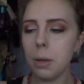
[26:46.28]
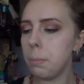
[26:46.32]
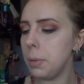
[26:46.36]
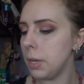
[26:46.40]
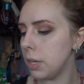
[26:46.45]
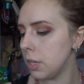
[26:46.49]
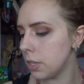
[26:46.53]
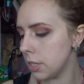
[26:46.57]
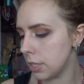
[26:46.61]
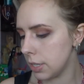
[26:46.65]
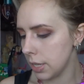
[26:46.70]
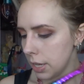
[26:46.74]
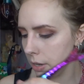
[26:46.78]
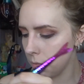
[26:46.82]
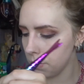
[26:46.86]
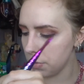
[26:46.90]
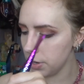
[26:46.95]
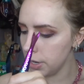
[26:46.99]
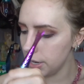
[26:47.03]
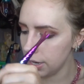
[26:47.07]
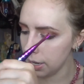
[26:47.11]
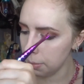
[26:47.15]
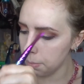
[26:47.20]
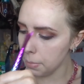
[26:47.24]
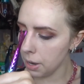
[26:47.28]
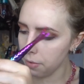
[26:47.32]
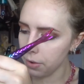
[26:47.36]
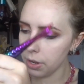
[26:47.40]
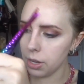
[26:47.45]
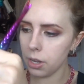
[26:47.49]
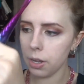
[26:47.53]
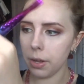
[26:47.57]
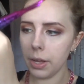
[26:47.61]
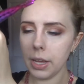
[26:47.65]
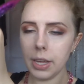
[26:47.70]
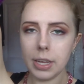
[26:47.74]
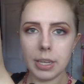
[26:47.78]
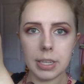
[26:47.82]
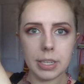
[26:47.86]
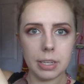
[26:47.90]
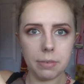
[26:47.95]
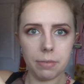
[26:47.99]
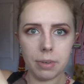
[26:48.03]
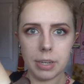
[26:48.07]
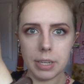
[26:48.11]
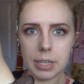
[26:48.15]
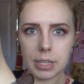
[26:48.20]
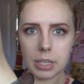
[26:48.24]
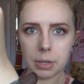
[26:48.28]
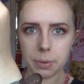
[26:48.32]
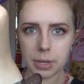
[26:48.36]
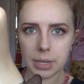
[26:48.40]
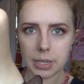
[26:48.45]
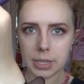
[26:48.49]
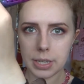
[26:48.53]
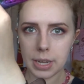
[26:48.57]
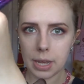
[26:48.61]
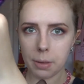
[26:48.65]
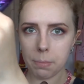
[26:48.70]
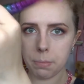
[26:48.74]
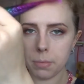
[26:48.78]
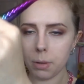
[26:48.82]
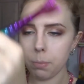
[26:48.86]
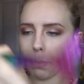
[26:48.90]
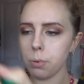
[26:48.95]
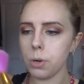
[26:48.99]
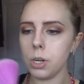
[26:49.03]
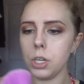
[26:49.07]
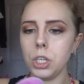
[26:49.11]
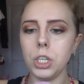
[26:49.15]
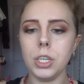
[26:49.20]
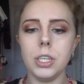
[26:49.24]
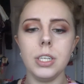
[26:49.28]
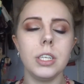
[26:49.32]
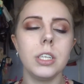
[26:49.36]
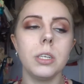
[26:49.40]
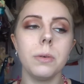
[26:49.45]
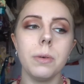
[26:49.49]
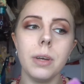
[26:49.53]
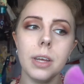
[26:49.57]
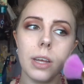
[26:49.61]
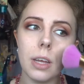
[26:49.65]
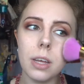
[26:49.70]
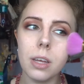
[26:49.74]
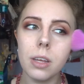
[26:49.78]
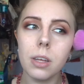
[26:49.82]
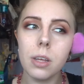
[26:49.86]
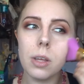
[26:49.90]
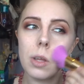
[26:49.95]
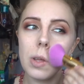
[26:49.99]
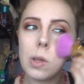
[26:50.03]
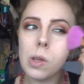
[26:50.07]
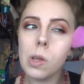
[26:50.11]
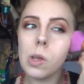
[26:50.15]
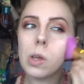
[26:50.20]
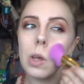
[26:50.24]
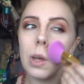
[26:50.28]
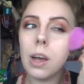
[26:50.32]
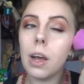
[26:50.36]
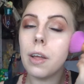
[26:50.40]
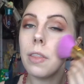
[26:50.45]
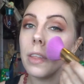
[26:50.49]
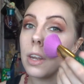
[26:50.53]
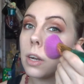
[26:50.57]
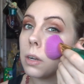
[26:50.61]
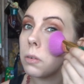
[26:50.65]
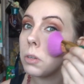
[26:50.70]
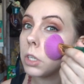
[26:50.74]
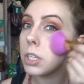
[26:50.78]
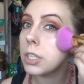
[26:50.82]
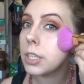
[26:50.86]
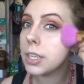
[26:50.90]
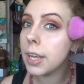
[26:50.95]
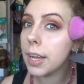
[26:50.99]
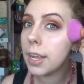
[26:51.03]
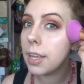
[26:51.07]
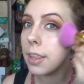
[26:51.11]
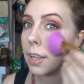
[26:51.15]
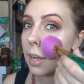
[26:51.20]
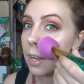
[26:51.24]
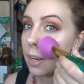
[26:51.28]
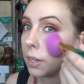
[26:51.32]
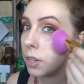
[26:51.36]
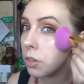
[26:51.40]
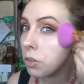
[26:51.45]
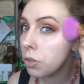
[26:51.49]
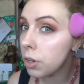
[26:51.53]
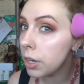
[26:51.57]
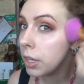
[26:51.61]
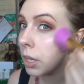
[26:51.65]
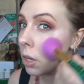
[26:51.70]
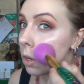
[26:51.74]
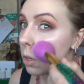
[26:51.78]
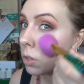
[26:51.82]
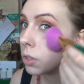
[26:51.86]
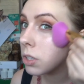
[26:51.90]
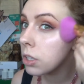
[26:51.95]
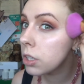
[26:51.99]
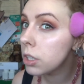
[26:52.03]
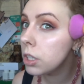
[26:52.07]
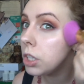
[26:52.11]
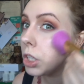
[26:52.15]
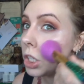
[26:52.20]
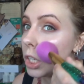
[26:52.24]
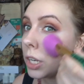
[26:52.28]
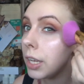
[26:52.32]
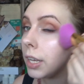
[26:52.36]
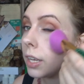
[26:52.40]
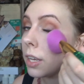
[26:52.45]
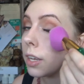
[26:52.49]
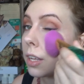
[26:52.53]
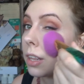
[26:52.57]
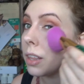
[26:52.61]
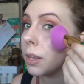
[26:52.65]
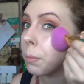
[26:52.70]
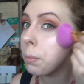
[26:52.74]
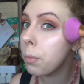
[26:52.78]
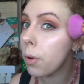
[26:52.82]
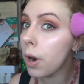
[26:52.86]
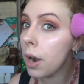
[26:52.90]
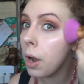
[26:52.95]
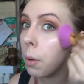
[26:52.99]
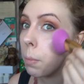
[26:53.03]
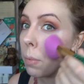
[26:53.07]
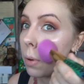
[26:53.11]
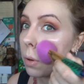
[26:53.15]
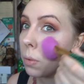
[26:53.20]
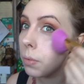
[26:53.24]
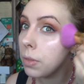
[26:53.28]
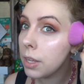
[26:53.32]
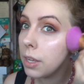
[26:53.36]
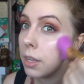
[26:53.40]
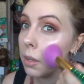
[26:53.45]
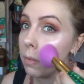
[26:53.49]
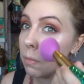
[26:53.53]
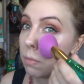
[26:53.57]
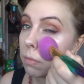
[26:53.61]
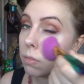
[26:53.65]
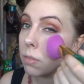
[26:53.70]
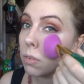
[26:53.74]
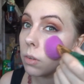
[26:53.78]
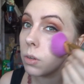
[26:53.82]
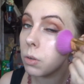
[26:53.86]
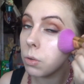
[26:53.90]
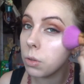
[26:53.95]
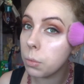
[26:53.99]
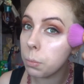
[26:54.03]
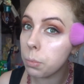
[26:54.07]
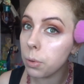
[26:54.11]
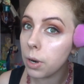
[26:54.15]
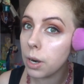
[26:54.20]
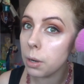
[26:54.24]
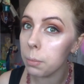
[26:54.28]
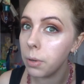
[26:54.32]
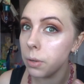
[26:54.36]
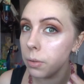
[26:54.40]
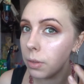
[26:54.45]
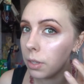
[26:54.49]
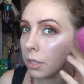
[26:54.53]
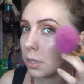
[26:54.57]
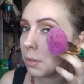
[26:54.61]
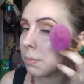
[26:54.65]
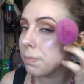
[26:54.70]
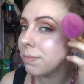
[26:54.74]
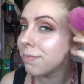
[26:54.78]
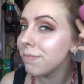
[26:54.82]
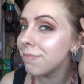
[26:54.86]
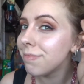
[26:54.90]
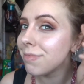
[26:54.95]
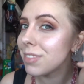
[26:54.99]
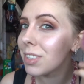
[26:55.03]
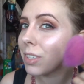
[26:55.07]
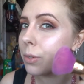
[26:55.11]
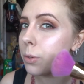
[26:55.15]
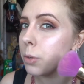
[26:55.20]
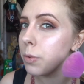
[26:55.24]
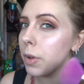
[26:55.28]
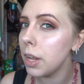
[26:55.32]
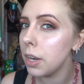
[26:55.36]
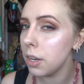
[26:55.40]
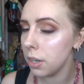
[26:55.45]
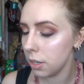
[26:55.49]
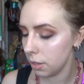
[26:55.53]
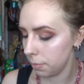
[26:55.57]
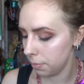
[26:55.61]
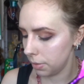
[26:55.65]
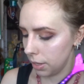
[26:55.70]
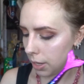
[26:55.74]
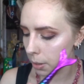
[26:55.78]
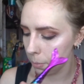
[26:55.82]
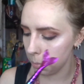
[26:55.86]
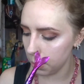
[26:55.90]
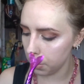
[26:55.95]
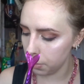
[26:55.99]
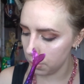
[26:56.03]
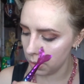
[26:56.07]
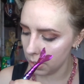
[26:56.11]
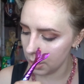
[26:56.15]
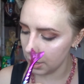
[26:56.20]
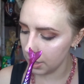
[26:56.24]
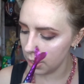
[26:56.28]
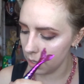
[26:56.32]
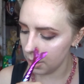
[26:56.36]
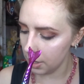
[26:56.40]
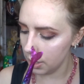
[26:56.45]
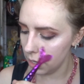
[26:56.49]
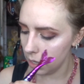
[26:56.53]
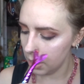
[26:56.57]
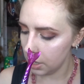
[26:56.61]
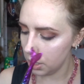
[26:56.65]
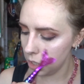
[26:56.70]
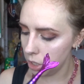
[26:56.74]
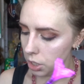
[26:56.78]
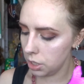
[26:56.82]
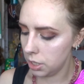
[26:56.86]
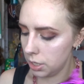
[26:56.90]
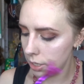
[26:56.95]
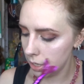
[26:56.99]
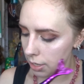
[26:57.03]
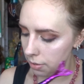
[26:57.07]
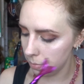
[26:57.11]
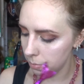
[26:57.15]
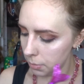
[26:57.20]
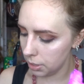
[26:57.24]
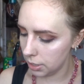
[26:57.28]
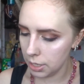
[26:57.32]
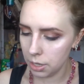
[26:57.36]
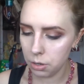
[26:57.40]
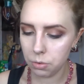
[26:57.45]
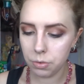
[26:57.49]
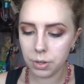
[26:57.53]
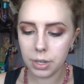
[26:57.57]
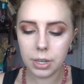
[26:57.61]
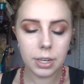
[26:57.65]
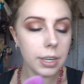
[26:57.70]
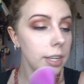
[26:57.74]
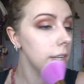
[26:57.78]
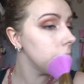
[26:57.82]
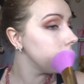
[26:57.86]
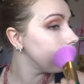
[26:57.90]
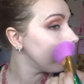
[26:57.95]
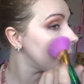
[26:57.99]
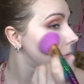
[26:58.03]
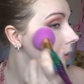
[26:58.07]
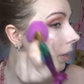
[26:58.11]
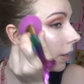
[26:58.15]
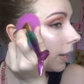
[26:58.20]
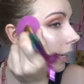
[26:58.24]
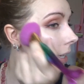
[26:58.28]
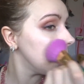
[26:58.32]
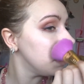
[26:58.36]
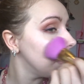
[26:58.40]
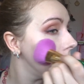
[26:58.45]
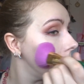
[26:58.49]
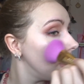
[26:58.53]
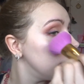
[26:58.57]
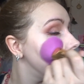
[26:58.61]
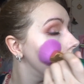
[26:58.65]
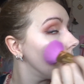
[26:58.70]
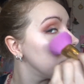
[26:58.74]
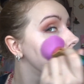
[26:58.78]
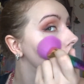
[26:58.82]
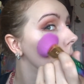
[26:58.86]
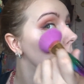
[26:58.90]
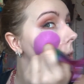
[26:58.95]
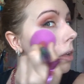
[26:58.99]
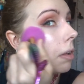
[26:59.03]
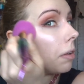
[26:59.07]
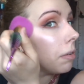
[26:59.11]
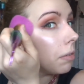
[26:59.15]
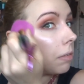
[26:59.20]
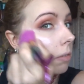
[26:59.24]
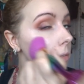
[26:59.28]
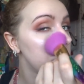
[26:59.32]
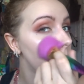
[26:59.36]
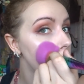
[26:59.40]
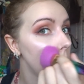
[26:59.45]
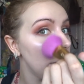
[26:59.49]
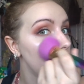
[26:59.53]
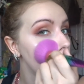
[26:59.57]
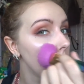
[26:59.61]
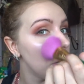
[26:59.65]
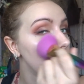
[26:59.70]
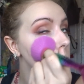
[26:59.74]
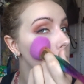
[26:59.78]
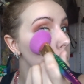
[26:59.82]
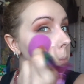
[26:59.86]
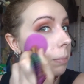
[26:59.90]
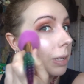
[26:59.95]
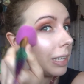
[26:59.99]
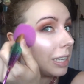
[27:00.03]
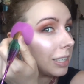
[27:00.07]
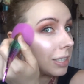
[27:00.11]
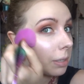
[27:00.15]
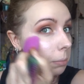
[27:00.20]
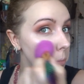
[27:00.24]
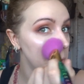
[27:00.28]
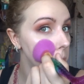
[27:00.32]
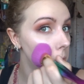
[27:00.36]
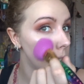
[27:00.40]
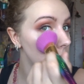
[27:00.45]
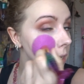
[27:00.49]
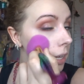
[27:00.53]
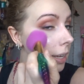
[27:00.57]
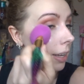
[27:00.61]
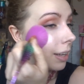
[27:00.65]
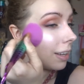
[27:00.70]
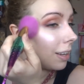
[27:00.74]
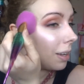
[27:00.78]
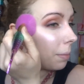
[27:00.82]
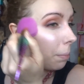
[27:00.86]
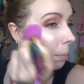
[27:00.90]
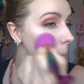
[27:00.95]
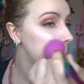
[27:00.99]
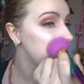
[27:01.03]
because they really marry cohesively. So I dab my brush into it, and then I'll just take that literally onto the cheek and the brow bone there, or the brow bone, the sort of under that bone there, just to give myself a little fleckle. And because I'm using a